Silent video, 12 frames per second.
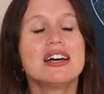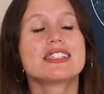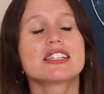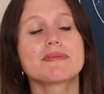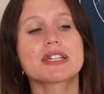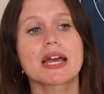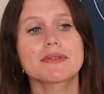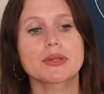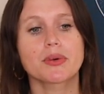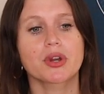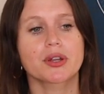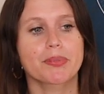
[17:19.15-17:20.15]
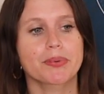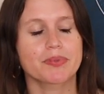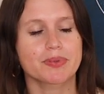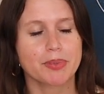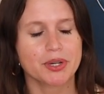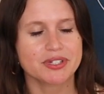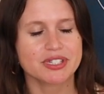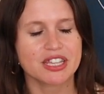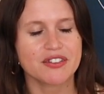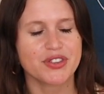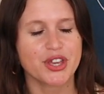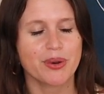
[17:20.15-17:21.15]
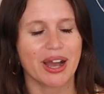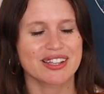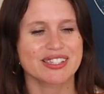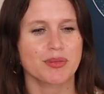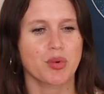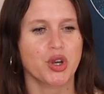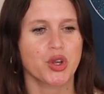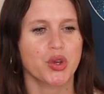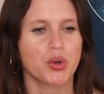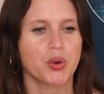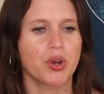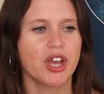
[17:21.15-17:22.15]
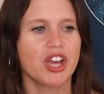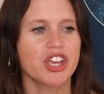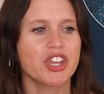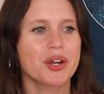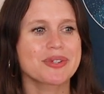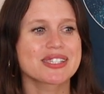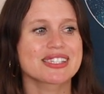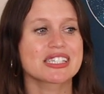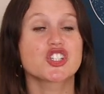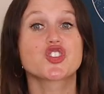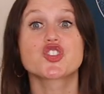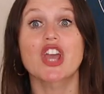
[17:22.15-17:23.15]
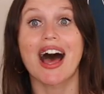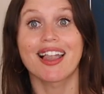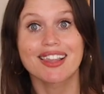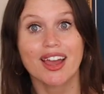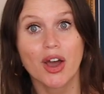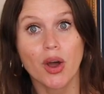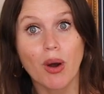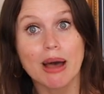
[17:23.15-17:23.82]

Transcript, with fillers: Sometimes people can perceive you as someone who, you know, is shallow.